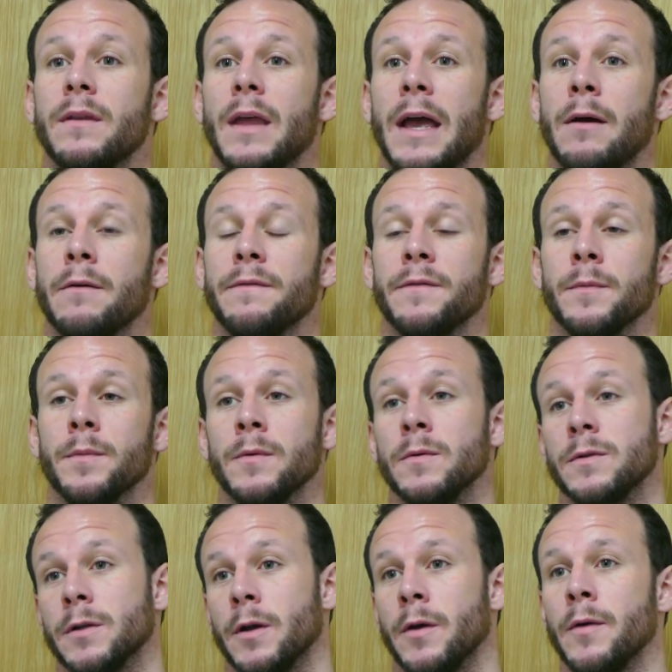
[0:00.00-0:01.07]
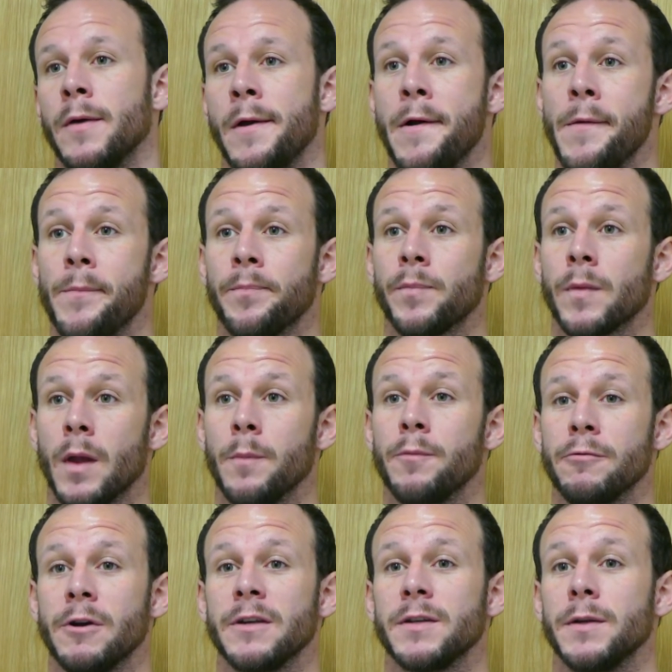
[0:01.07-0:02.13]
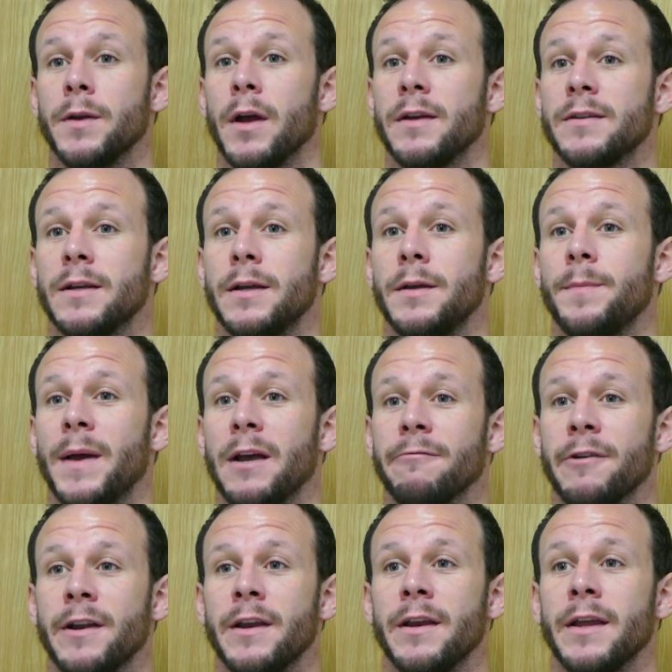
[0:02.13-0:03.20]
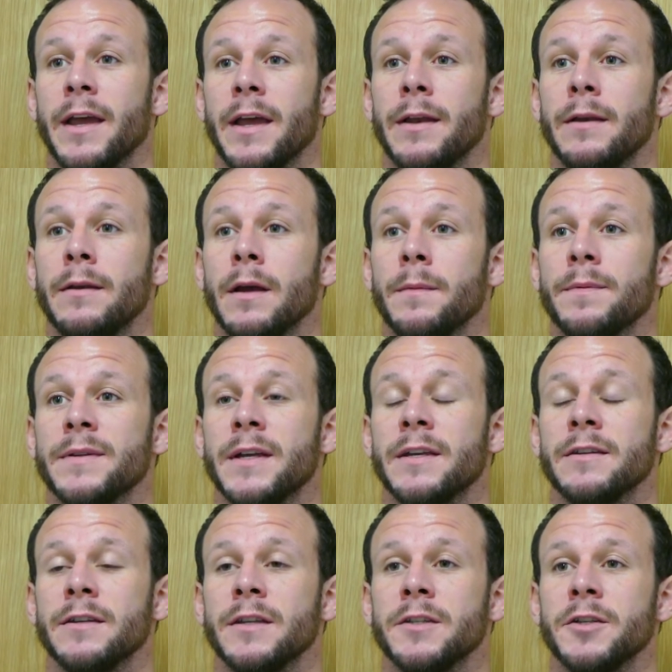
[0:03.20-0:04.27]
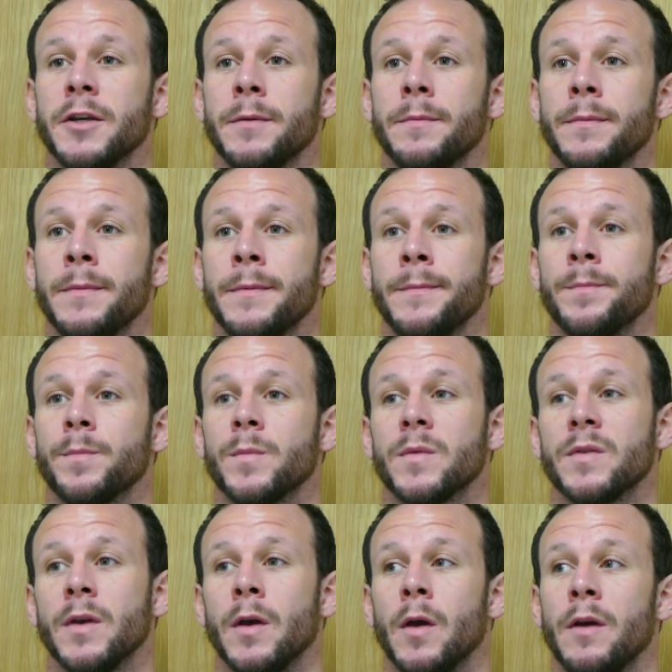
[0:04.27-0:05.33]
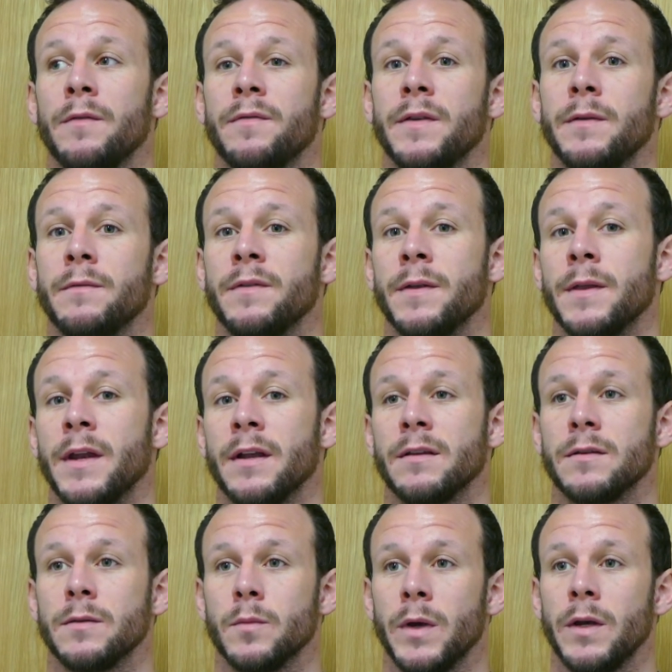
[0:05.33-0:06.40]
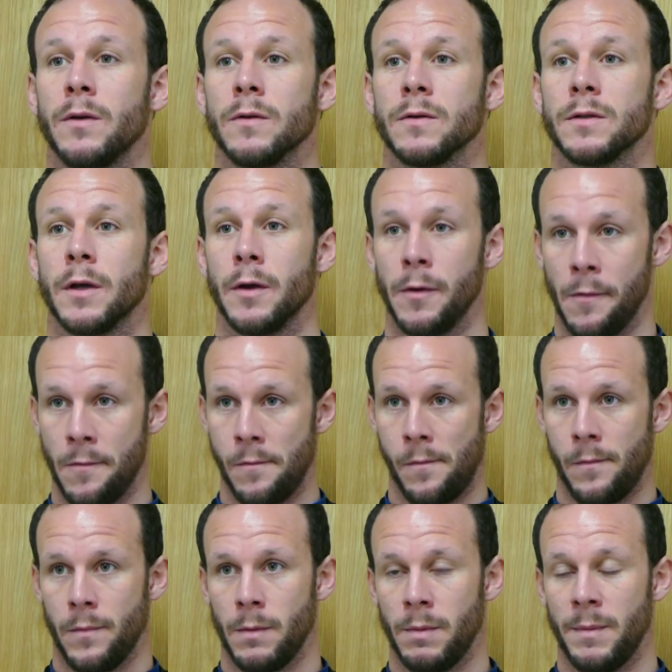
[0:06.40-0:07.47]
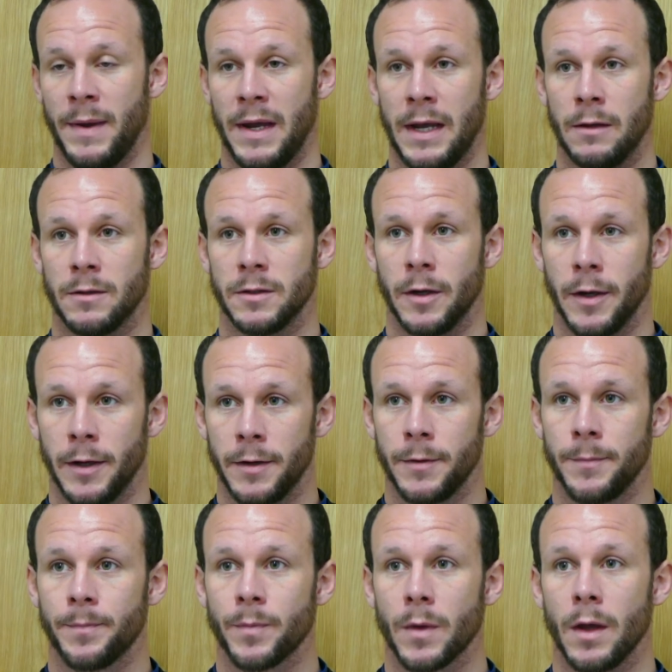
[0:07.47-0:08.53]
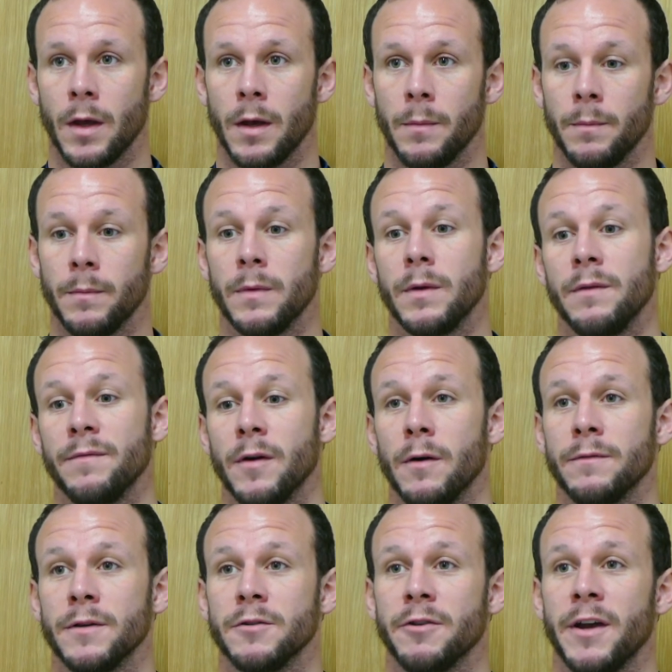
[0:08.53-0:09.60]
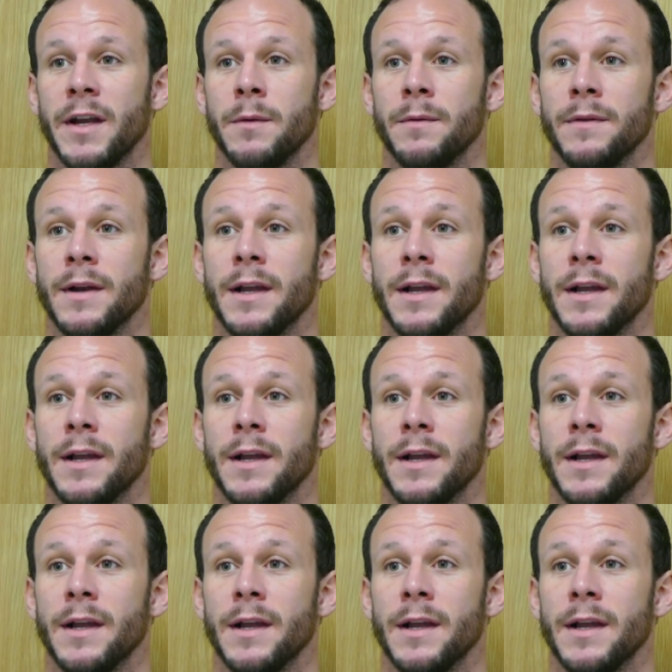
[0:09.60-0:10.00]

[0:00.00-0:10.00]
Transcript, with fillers: out of football, so I'm progressing nicely, back running again, upstairs in the gym, so hopefully within the next week or so I'll be back outside, involved in training with the